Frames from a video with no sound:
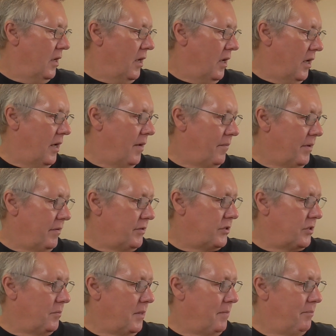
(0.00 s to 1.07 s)
There is
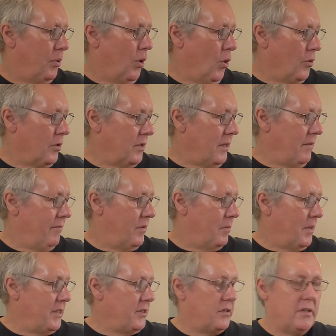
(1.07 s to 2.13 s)
some important
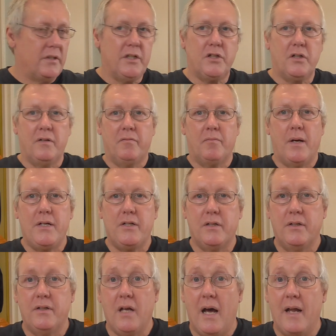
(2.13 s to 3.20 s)
information, additional
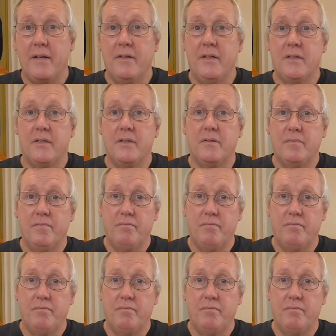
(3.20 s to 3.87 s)
information, and this is